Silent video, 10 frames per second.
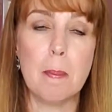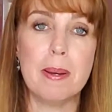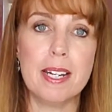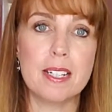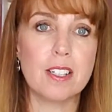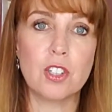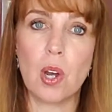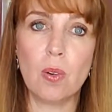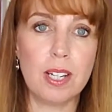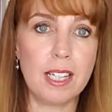But
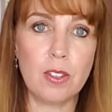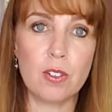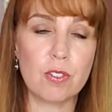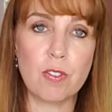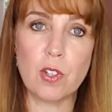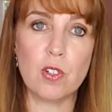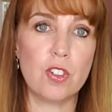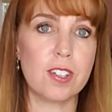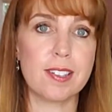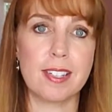don't let those
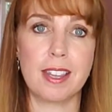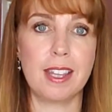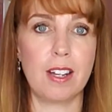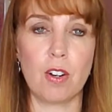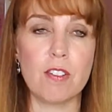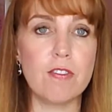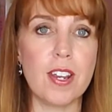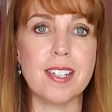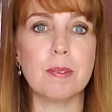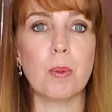reviews just sit there on
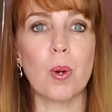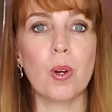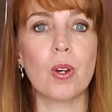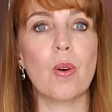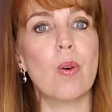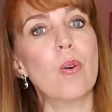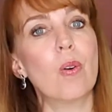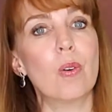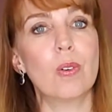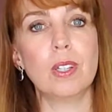Facebook
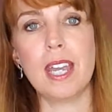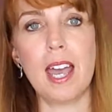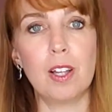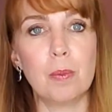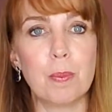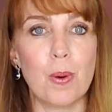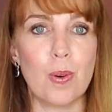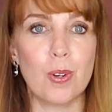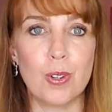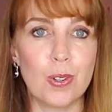or Yelp
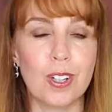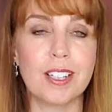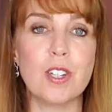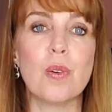or Google.